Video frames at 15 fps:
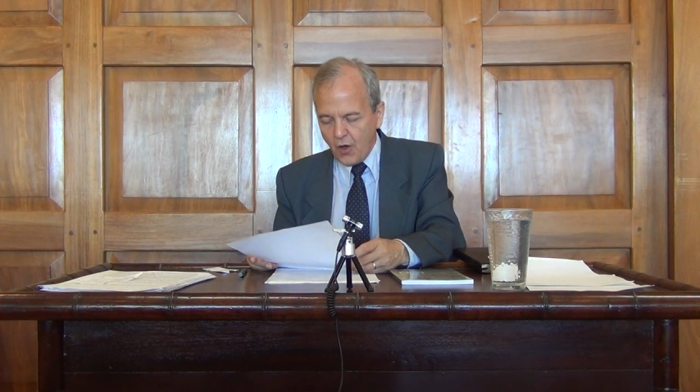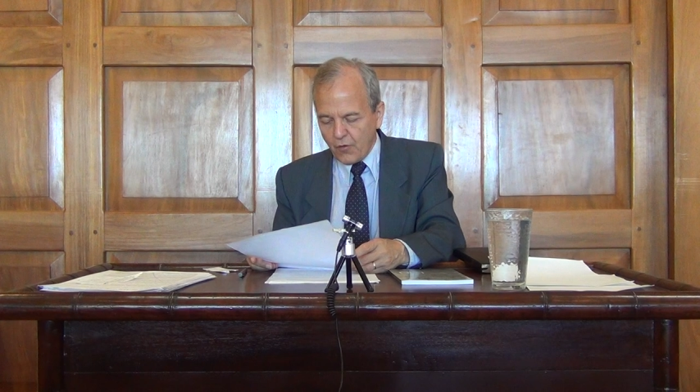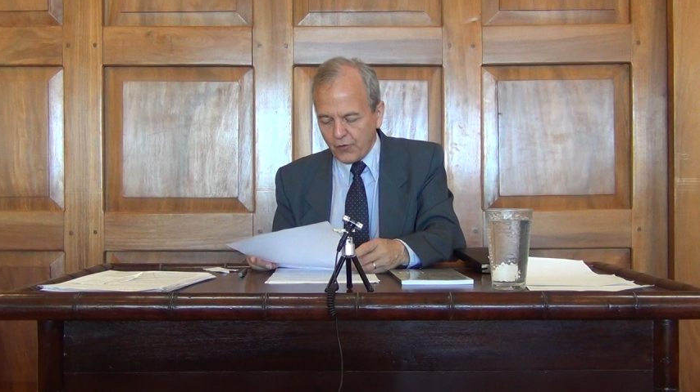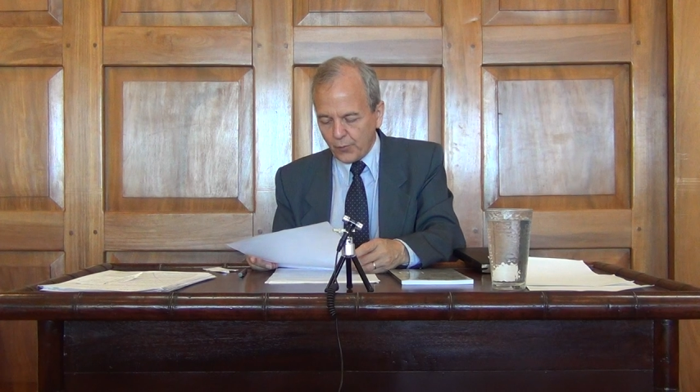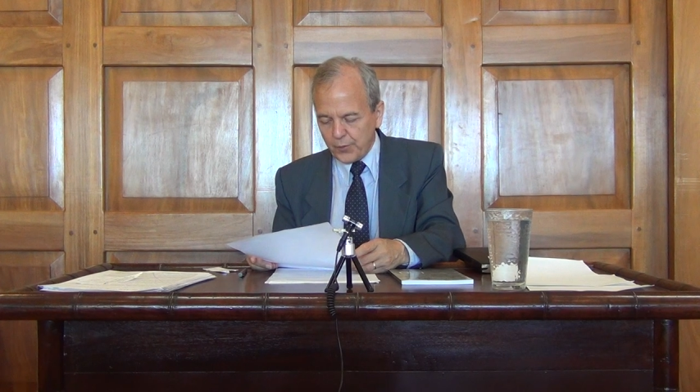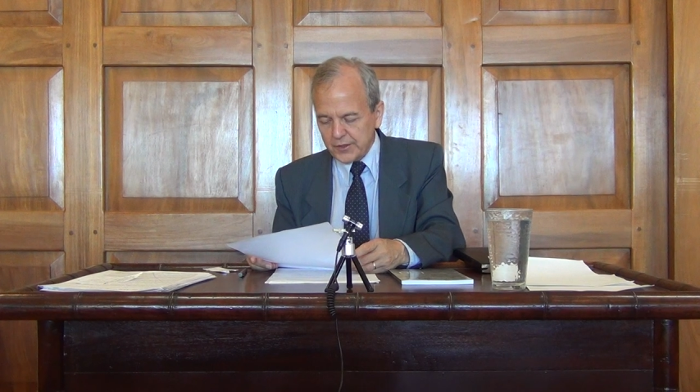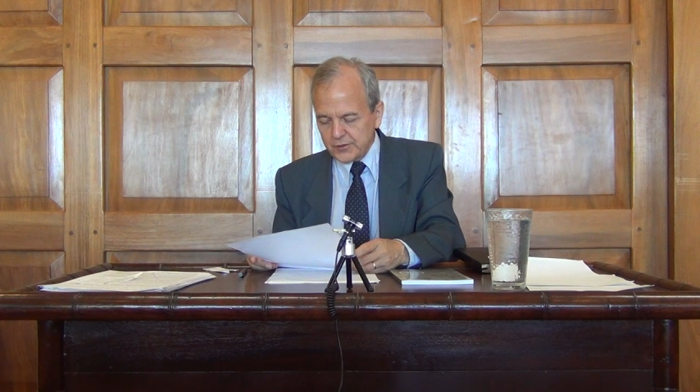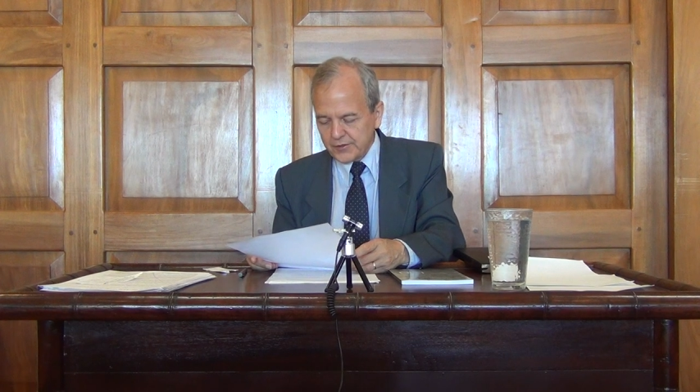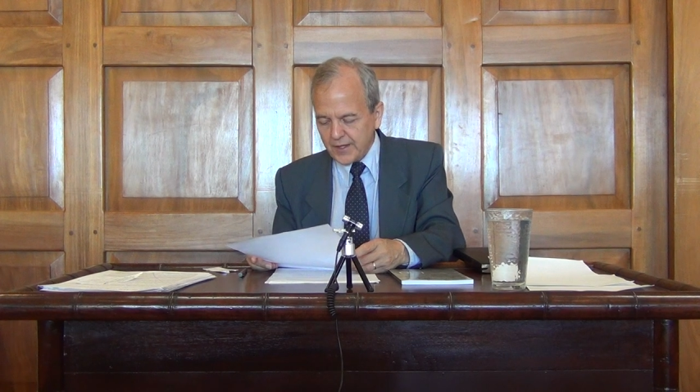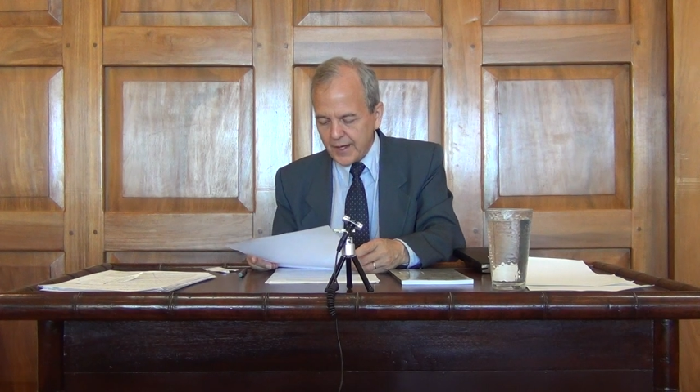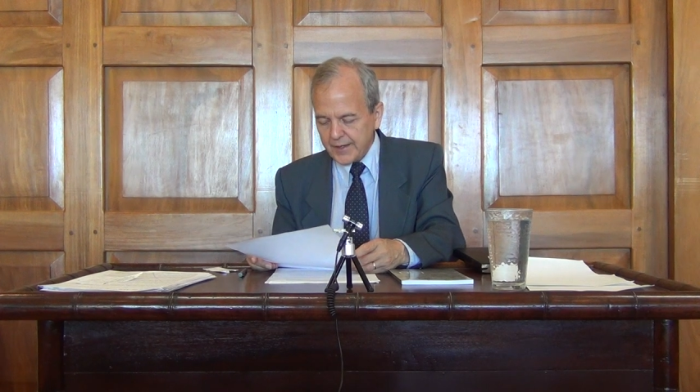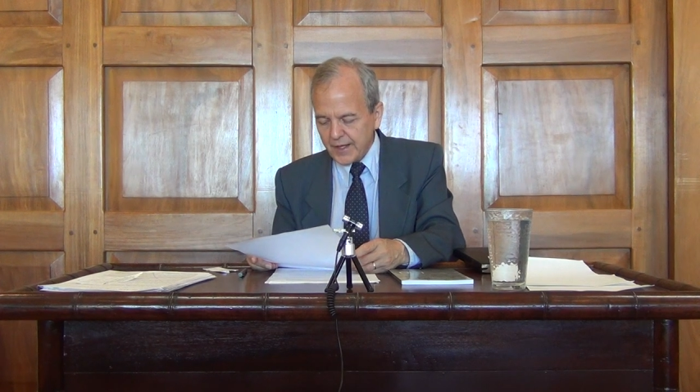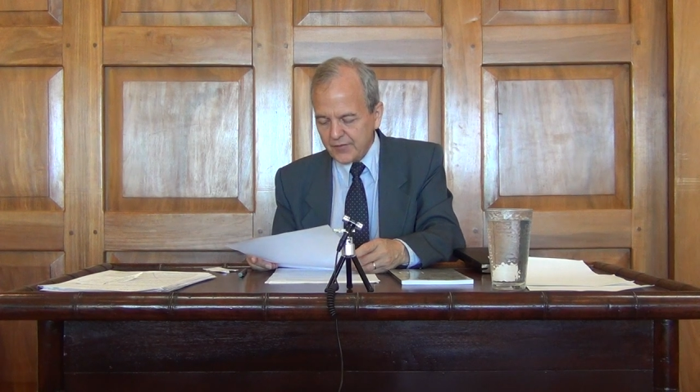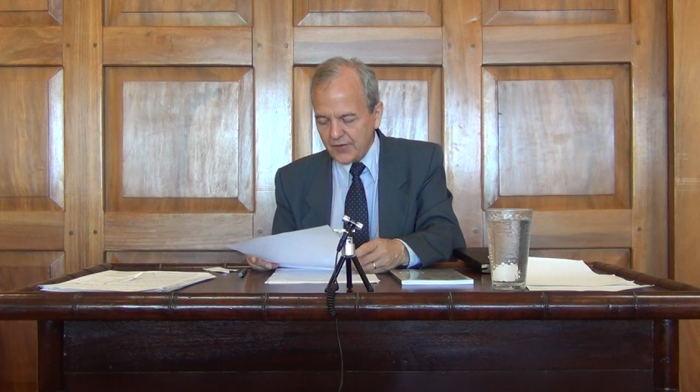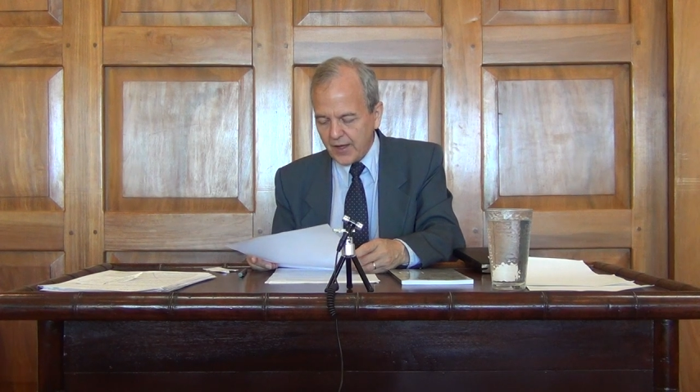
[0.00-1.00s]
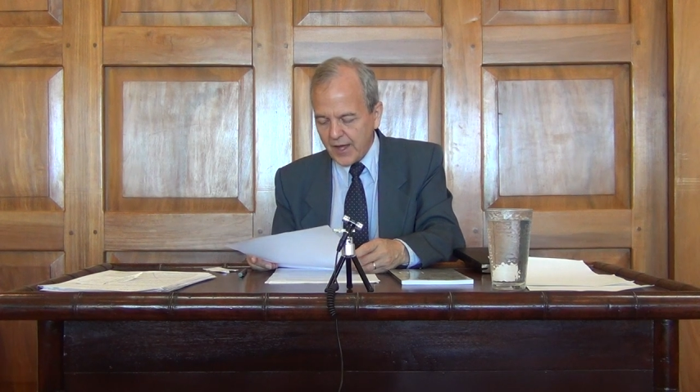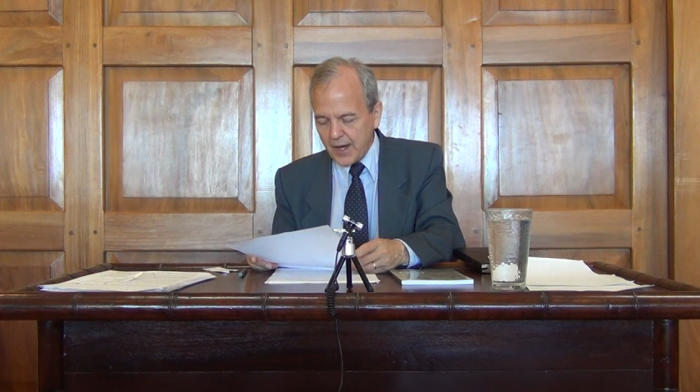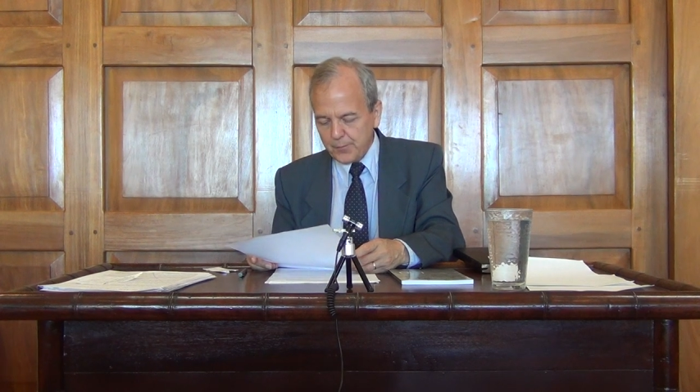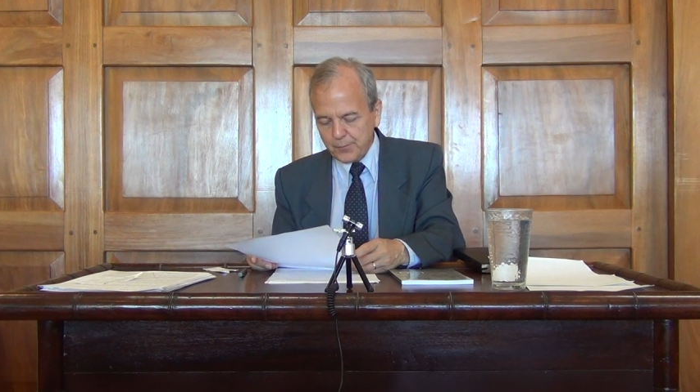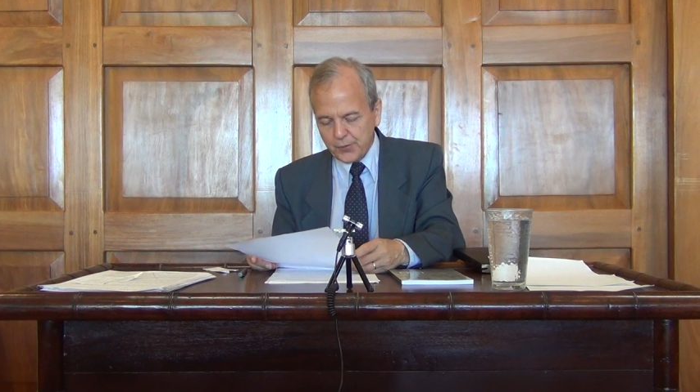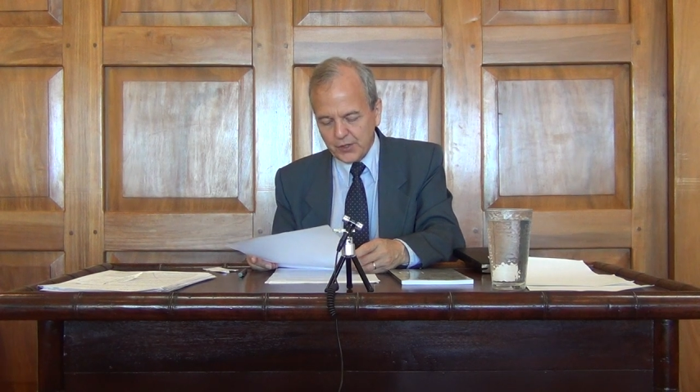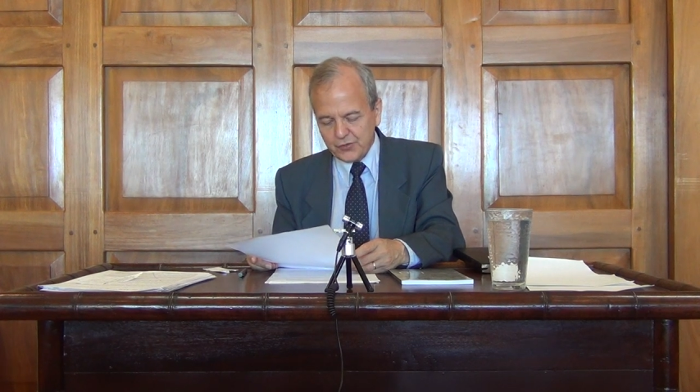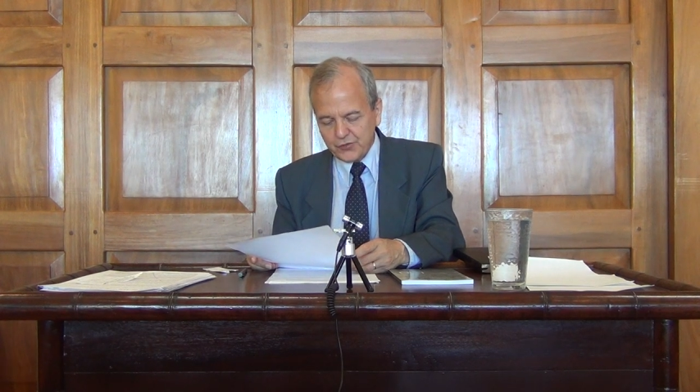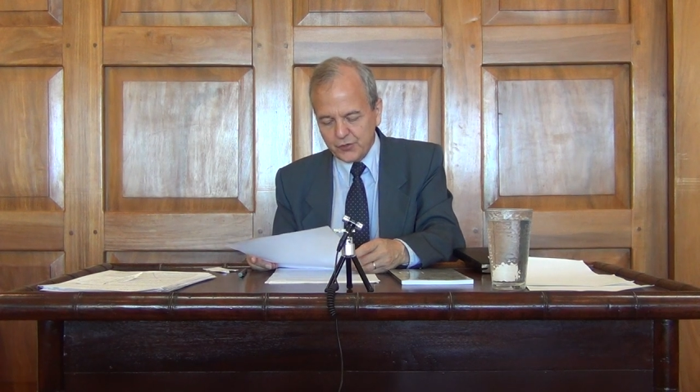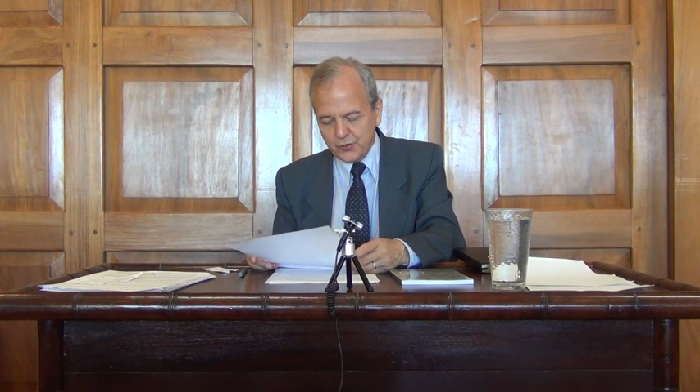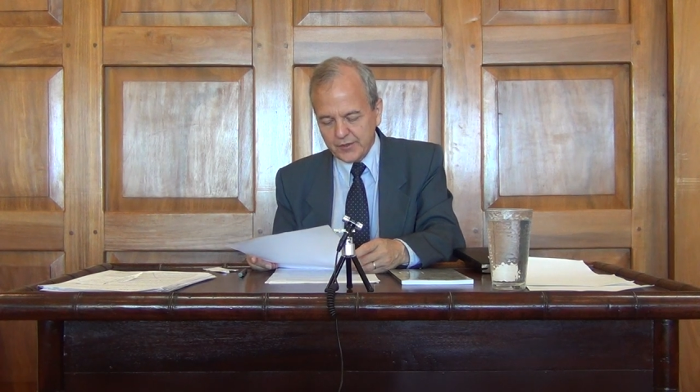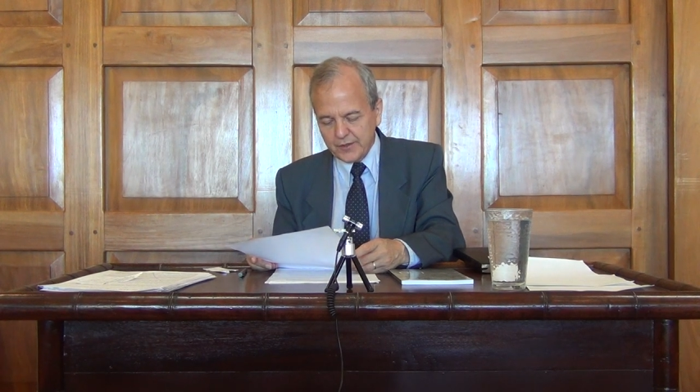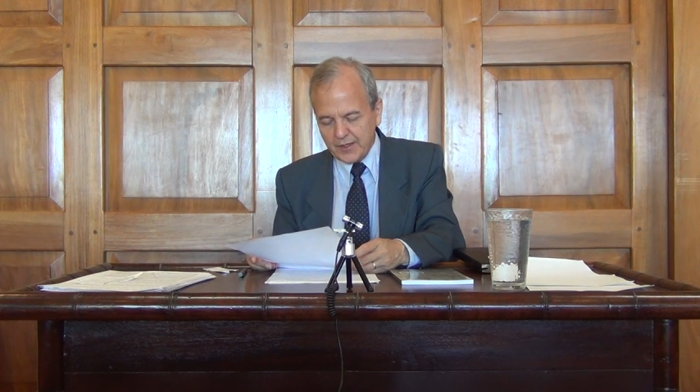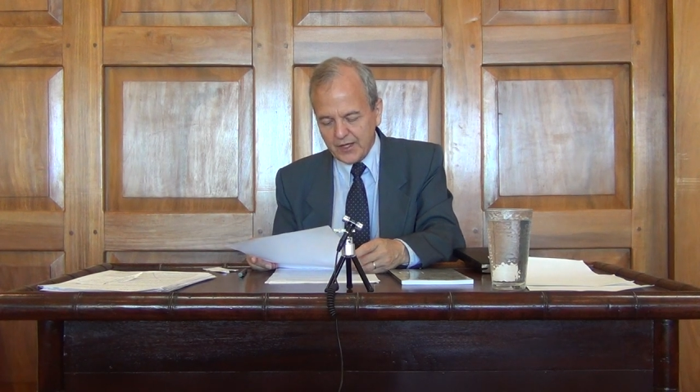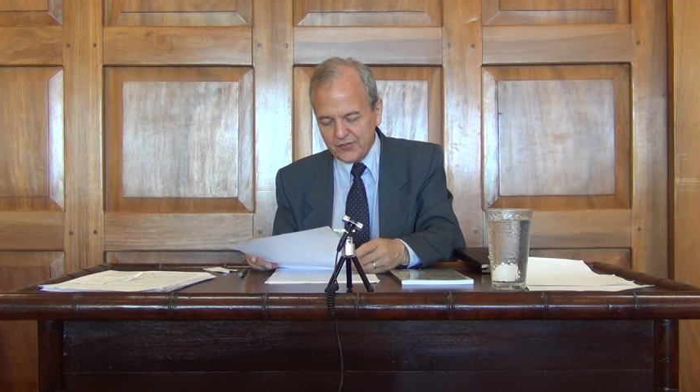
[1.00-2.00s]
for we do not have a high priest who
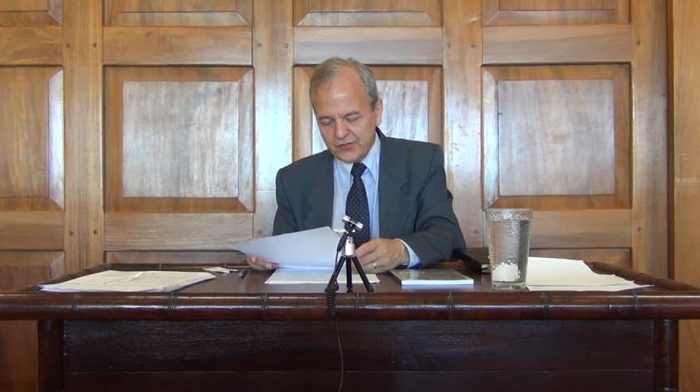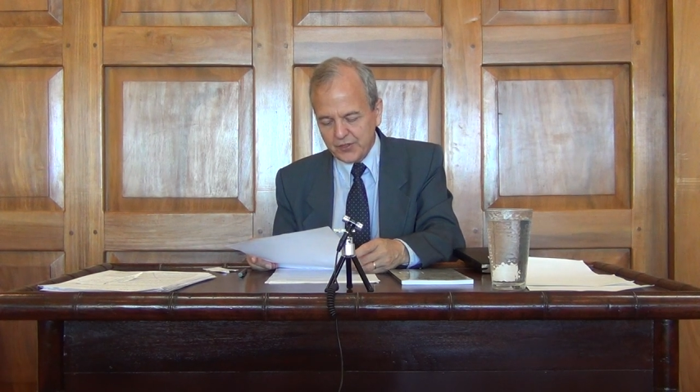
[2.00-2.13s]
cannot